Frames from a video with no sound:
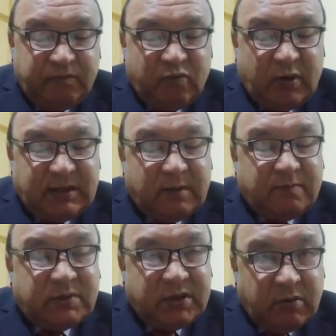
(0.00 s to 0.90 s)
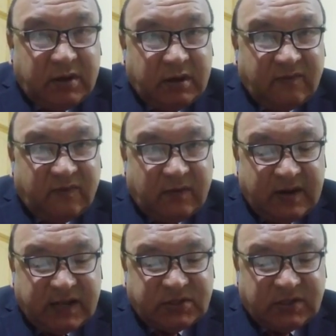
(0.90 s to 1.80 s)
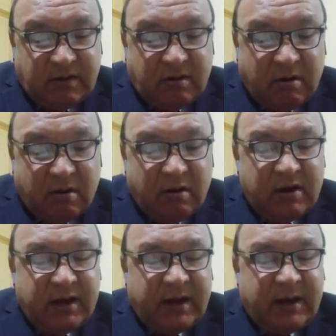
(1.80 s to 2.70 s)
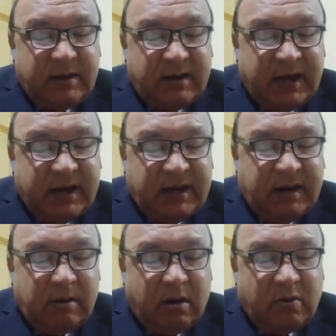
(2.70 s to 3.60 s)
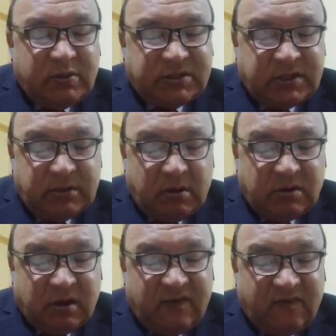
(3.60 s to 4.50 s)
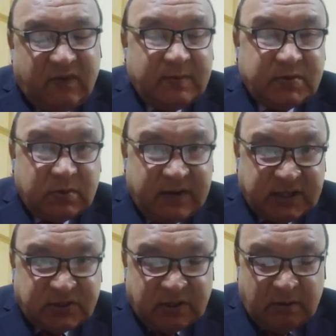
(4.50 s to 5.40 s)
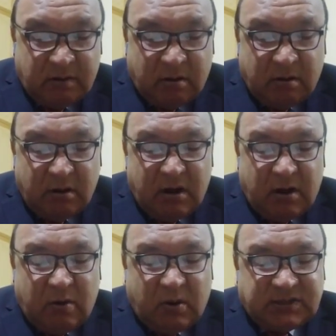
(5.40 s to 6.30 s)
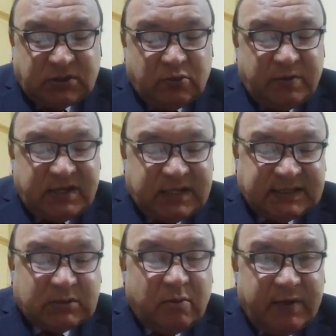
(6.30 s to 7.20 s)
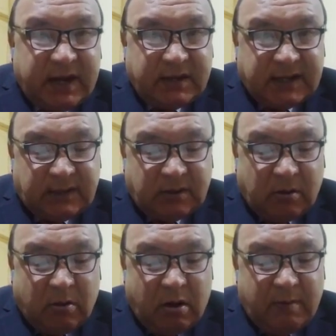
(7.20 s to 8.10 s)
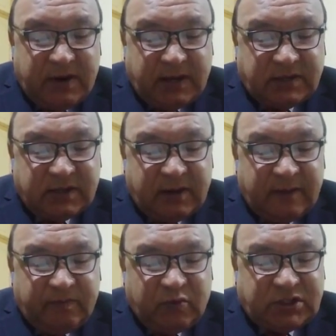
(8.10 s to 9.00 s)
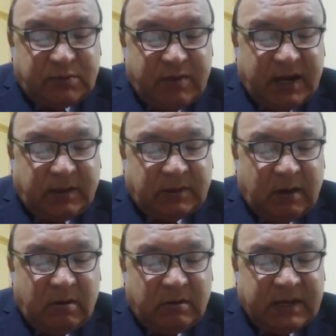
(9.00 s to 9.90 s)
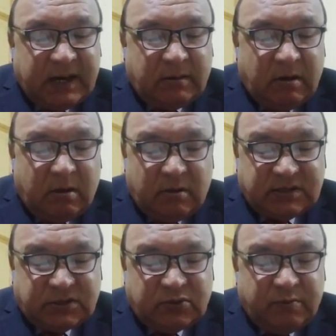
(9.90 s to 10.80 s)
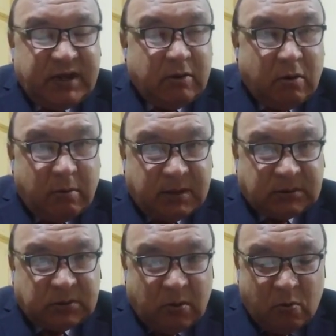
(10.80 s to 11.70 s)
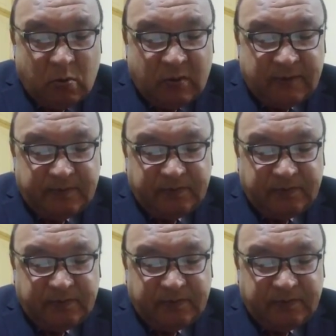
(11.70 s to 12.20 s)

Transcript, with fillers: when the theory of natural law and any law which did not conform to natural law was to be disobeyed and the government which made the, that law was to be overthrown.